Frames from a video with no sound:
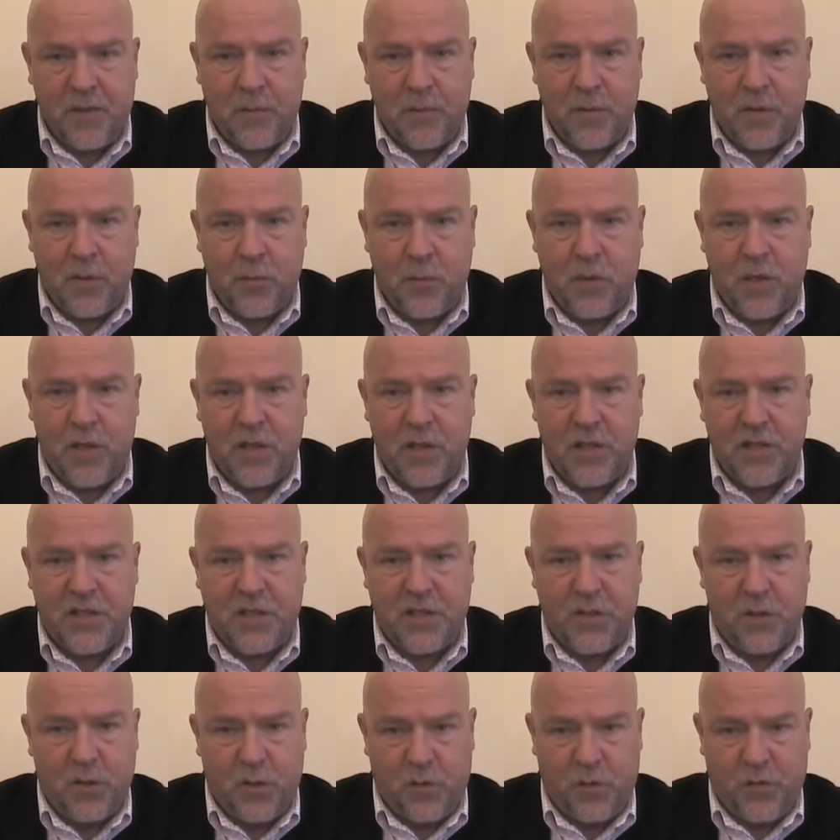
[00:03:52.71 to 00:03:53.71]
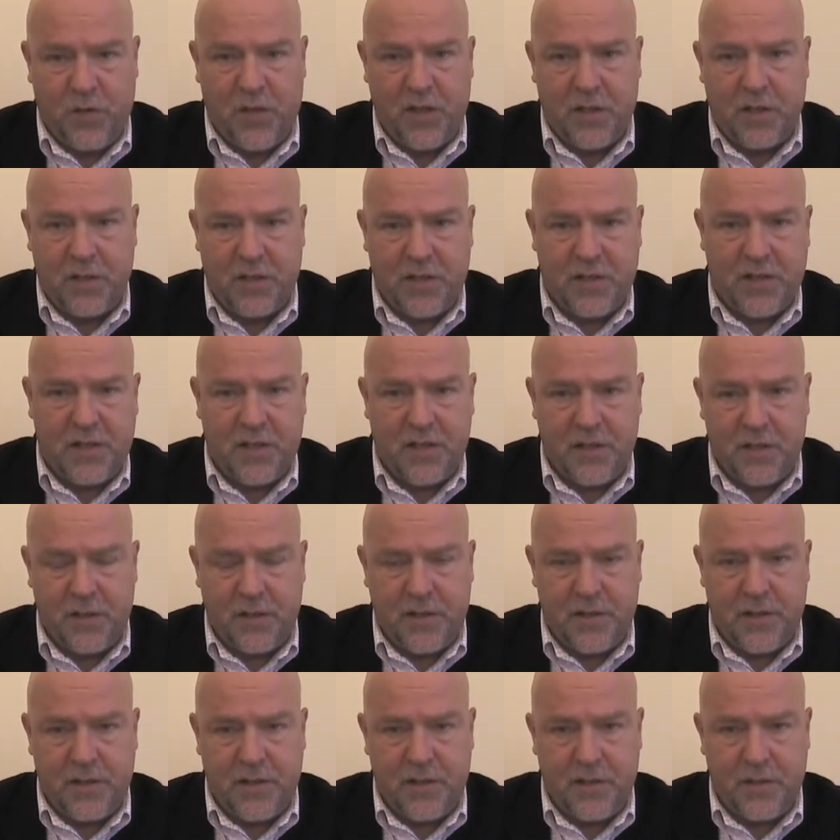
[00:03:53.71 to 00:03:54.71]
But where the school feels
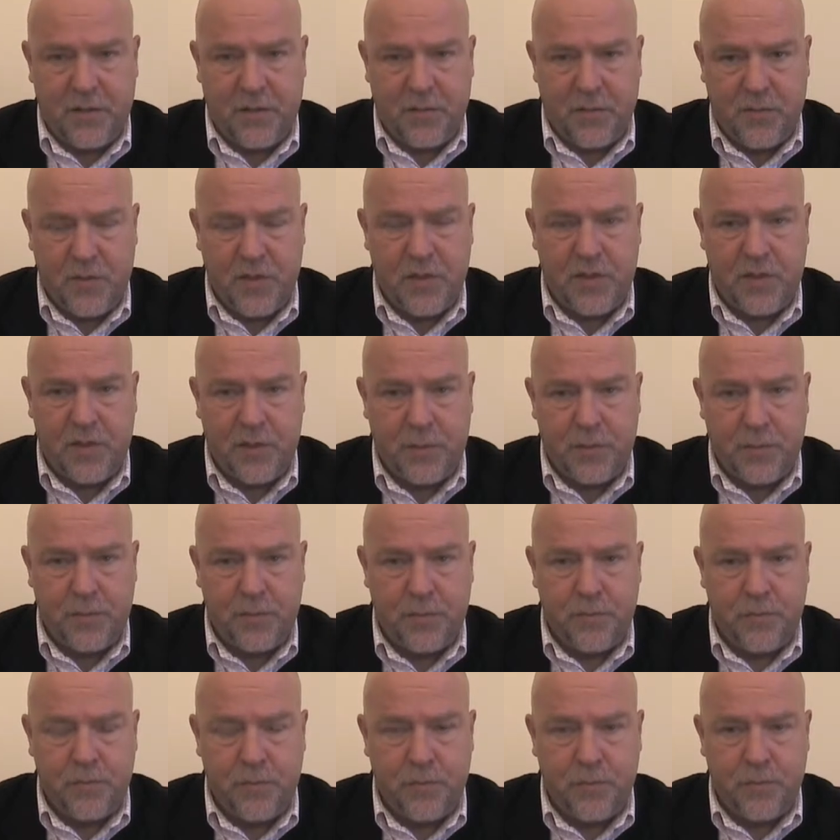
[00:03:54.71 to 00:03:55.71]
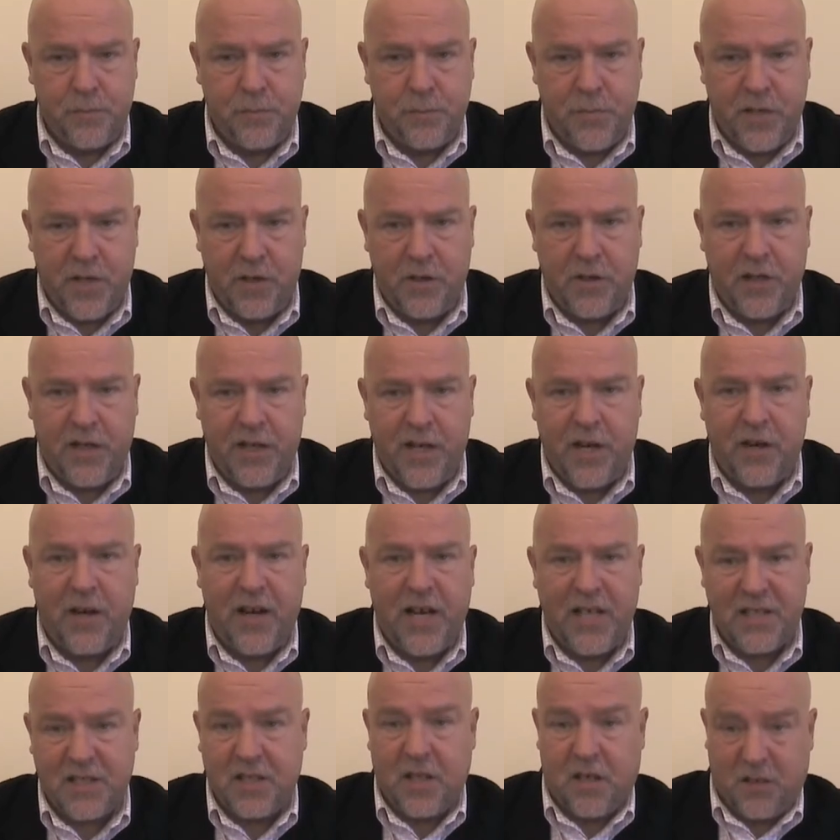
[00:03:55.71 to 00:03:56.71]
that the parent carer
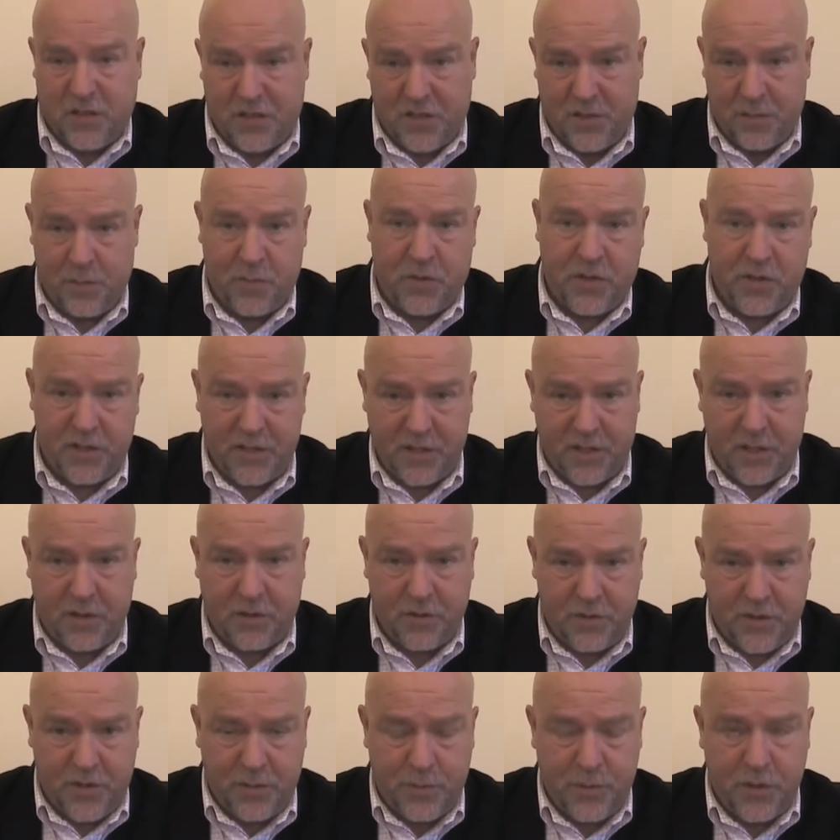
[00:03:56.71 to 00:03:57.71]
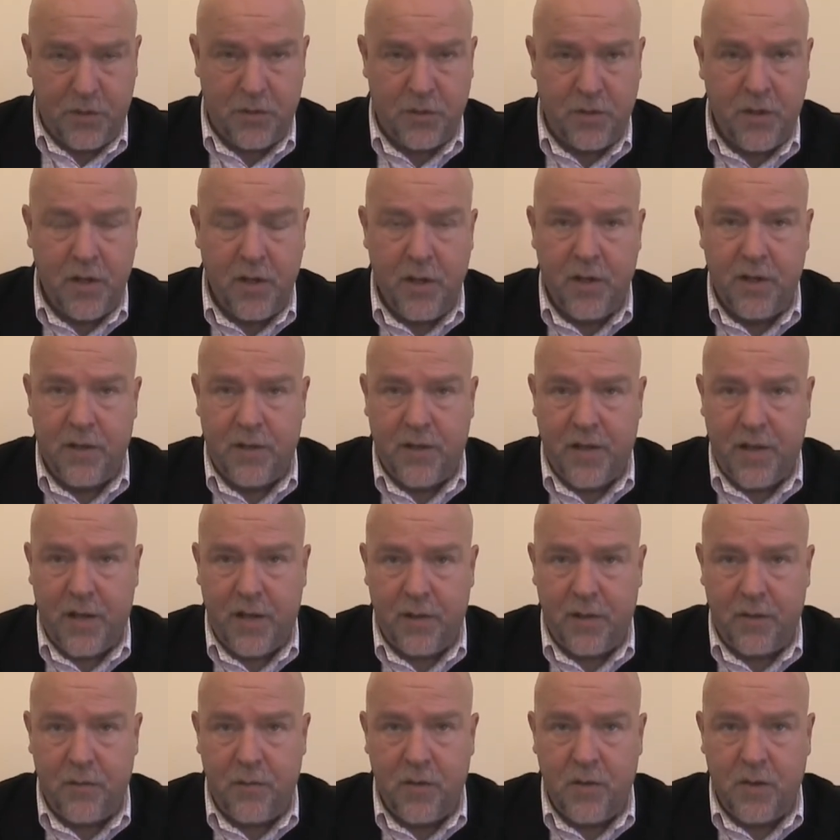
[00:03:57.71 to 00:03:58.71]
has got something to contribute,
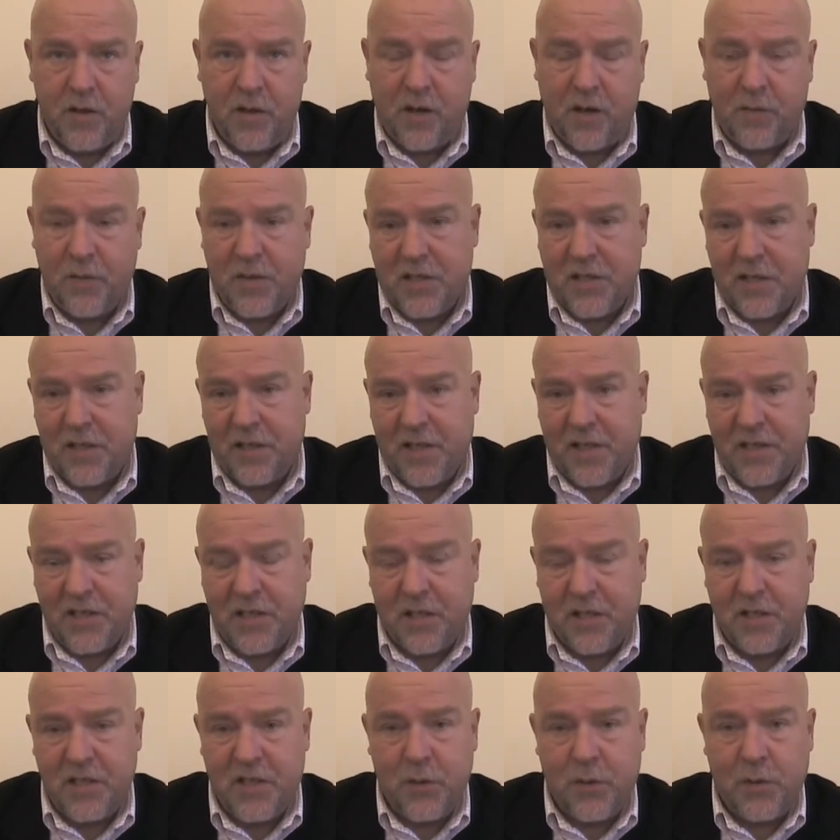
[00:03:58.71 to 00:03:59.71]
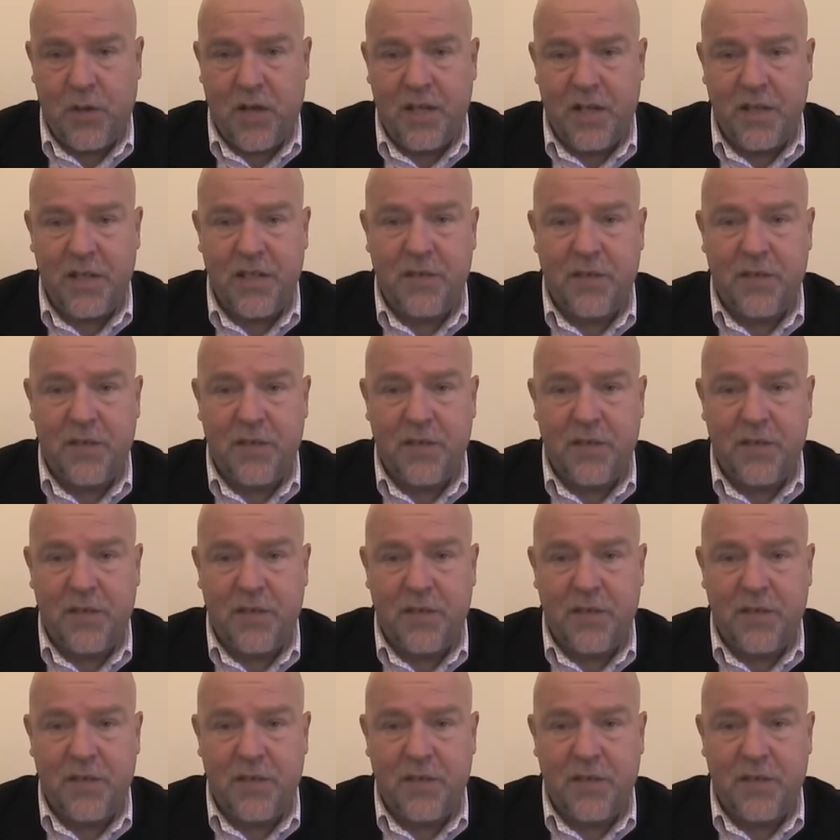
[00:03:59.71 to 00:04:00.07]
then obviously that's going to add a